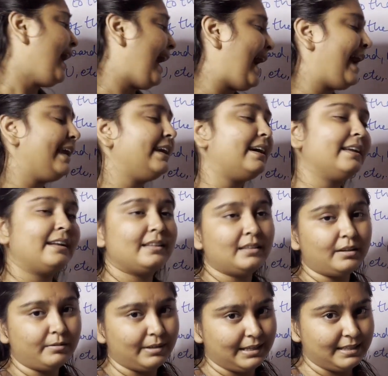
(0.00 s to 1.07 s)
And
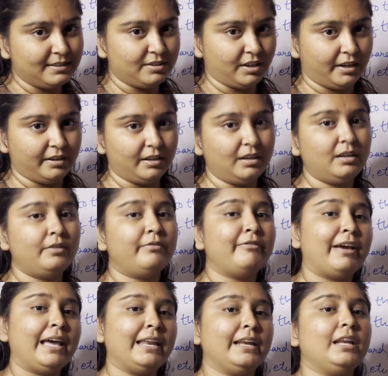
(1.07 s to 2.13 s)
another one is general,
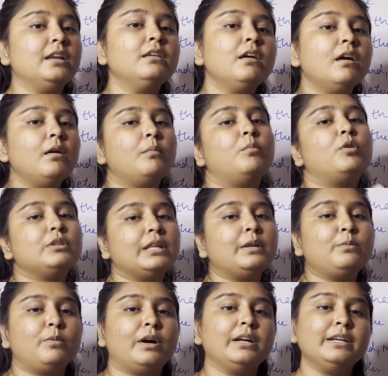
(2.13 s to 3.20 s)
wherein more
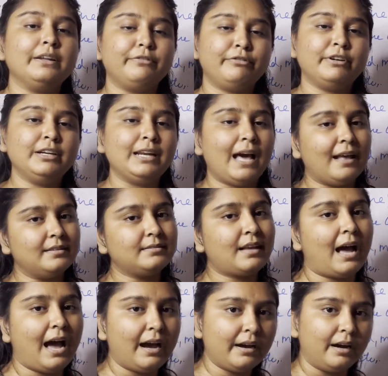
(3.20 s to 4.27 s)
than one different tasks
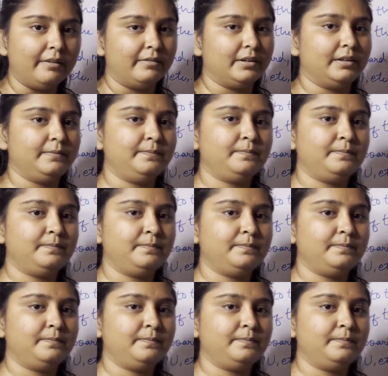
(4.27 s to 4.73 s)
are covered.